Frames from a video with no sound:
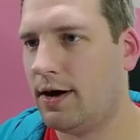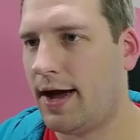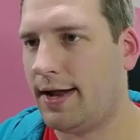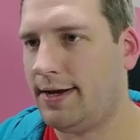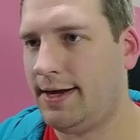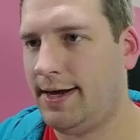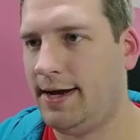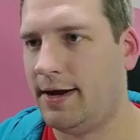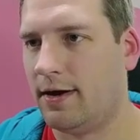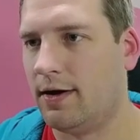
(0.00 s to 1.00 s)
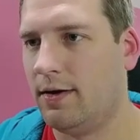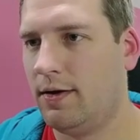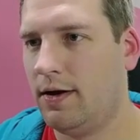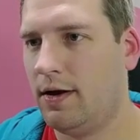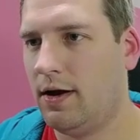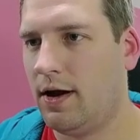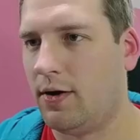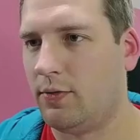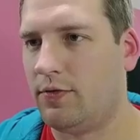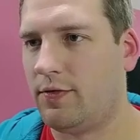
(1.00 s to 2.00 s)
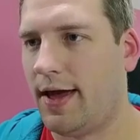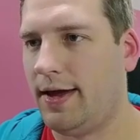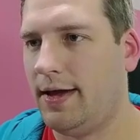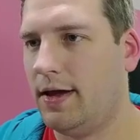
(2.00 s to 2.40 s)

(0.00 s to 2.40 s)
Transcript: and here, I would say.